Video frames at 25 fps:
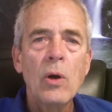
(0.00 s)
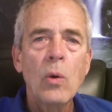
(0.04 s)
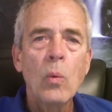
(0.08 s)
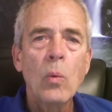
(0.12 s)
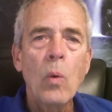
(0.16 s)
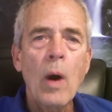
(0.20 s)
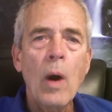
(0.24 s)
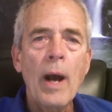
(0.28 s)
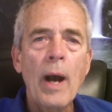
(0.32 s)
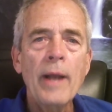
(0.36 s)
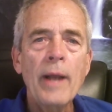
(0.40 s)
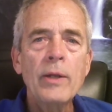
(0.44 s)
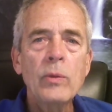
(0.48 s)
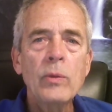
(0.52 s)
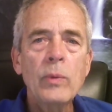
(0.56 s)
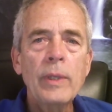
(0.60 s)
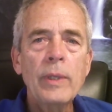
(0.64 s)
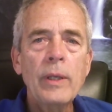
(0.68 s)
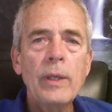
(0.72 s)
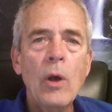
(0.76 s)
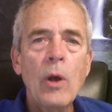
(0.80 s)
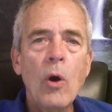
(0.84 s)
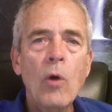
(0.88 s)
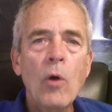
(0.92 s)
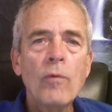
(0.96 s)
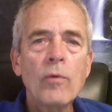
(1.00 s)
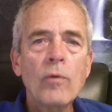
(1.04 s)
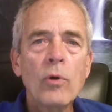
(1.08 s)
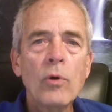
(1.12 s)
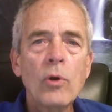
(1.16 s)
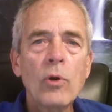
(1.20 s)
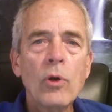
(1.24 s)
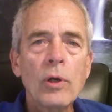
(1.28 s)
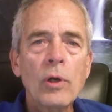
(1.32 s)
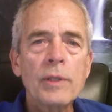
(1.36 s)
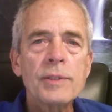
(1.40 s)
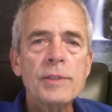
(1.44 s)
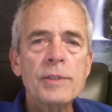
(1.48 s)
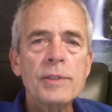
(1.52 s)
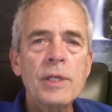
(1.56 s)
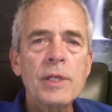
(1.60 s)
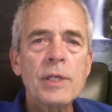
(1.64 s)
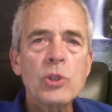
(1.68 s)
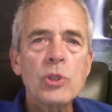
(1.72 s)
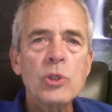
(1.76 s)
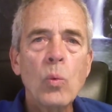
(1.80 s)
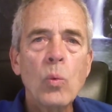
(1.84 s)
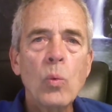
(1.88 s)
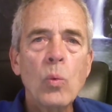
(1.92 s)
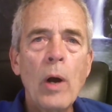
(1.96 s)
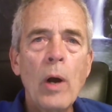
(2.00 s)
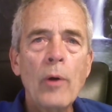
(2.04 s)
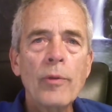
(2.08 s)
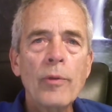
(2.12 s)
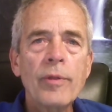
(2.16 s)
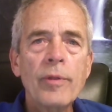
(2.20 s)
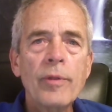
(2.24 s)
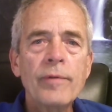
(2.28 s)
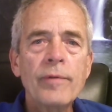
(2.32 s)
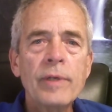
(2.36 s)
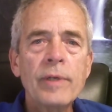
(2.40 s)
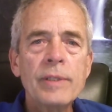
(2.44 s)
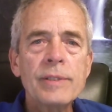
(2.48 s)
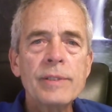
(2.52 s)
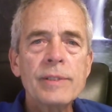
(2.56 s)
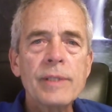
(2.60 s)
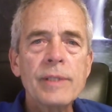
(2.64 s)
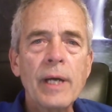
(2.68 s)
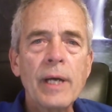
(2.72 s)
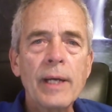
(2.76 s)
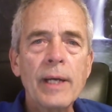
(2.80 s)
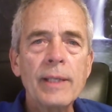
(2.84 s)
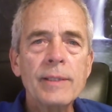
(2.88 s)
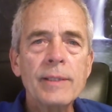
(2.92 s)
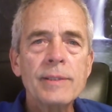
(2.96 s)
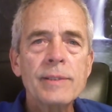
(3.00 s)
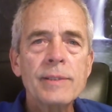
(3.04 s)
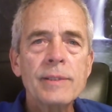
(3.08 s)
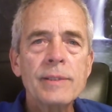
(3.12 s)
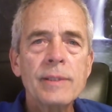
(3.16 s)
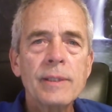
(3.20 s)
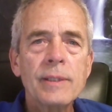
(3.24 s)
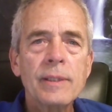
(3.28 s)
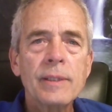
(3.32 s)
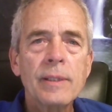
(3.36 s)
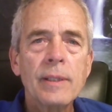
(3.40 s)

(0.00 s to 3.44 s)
why do we overlook such a wealth of insights?